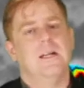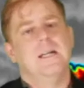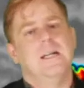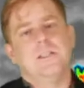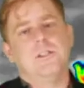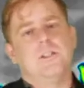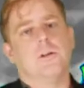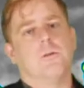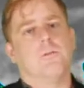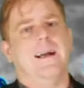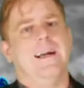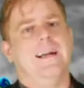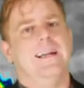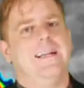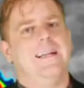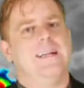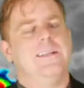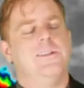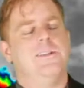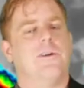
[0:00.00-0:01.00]
Still
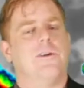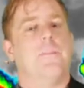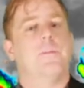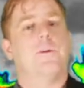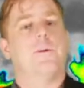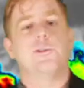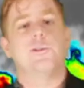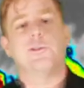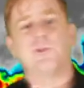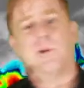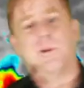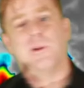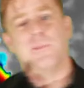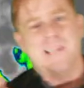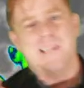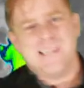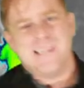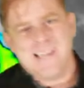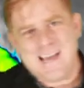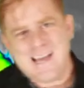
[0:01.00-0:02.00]
rated a tropical storm,
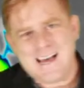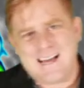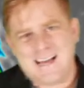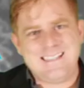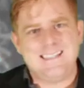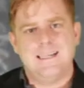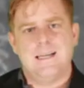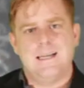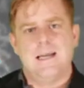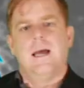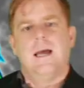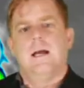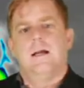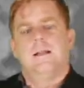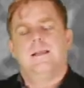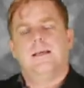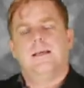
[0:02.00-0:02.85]
yet the